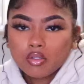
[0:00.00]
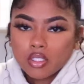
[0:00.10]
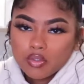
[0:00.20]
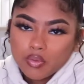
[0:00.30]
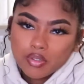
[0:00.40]

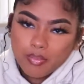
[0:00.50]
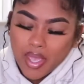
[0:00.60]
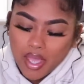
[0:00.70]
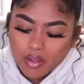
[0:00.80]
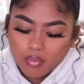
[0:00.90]
this was
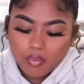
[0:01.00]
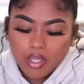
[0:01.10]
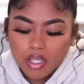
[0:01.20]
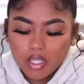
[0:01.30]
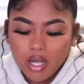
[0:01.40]
back
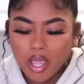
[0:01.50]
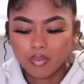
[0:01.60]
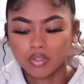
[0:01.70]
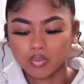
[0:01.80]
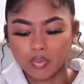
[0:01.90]
when I
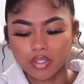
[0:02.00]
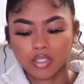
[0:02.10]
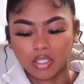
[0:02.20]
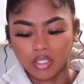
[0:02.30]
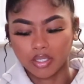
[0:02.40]
was
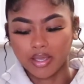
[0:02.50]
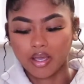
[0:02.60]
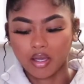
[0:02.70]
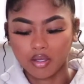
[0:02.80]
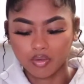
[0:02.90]
working
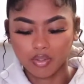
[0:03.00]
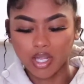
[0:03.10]
at Hungry